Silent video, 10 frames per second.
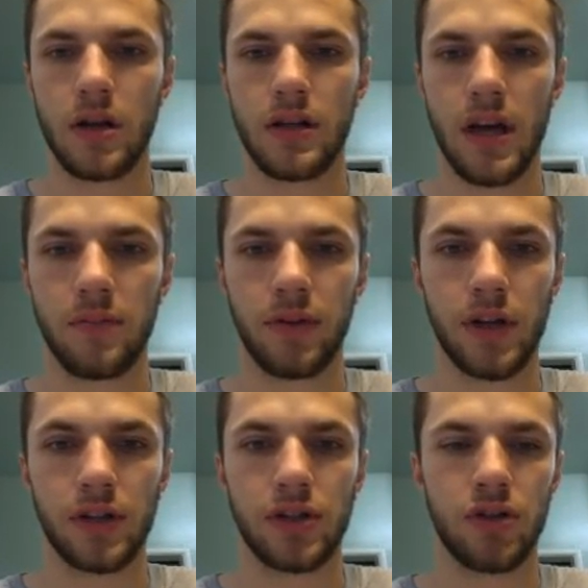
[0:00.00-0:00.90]
10
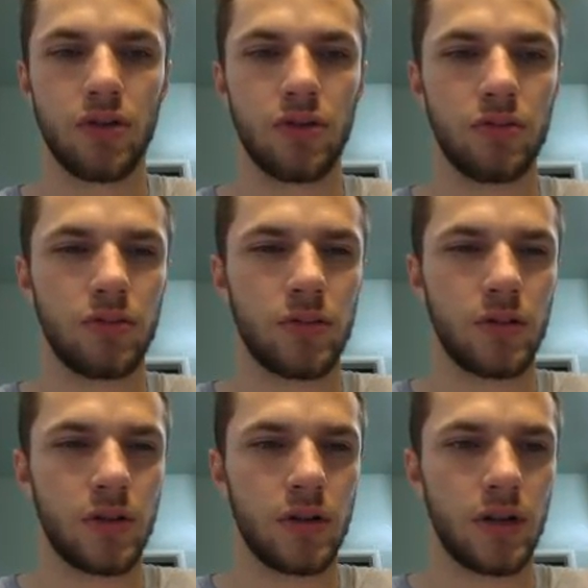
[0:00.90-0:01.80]
plus 2
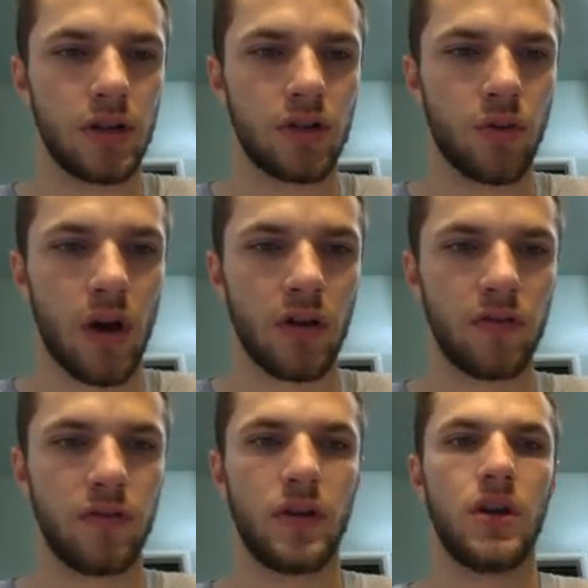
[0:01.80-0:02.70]
is
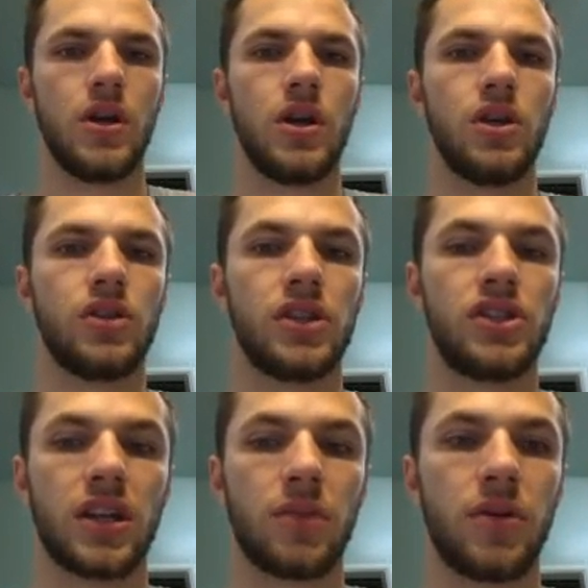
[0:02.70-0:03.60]
12. So I
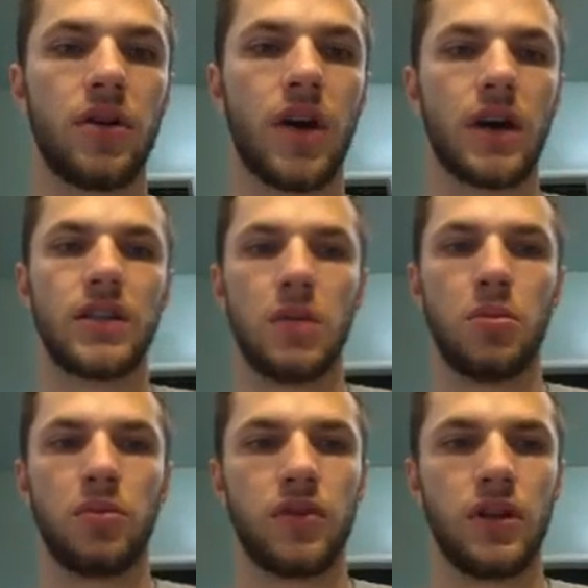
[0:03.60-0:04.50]
check the periodic
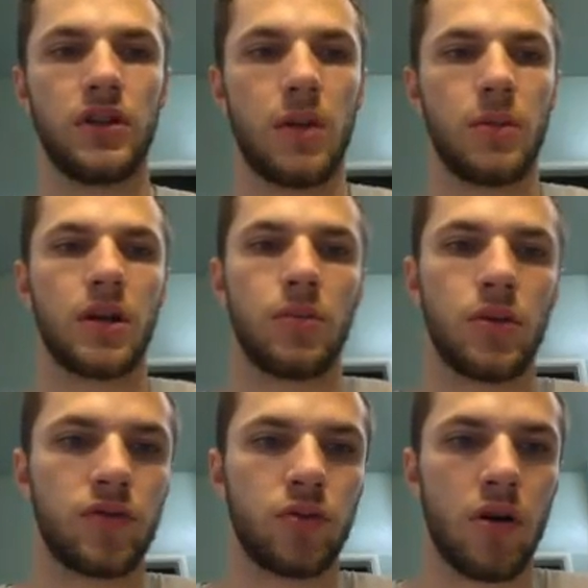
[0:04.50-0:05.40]
table for the atomic
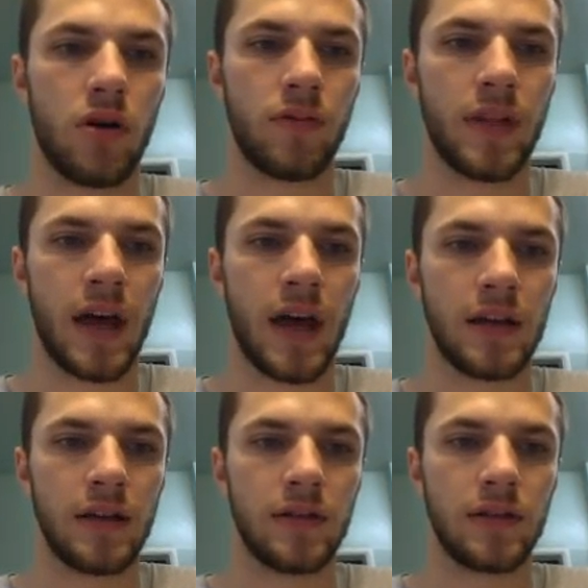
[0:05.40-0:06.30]
number of 12, and that
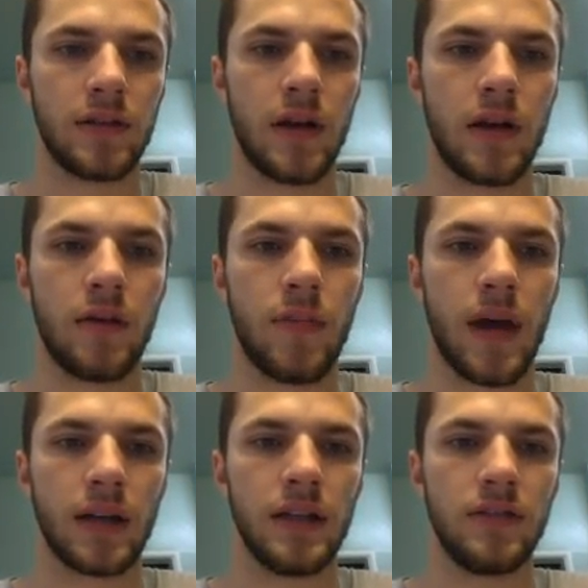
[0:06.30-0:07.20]
is
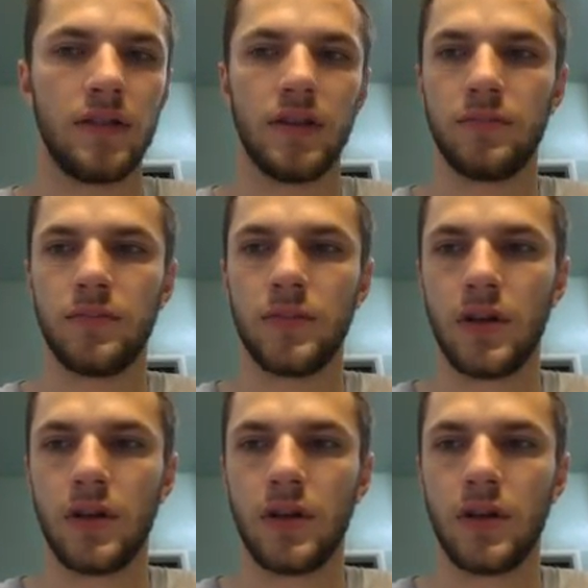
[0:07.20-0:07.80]
magnesium.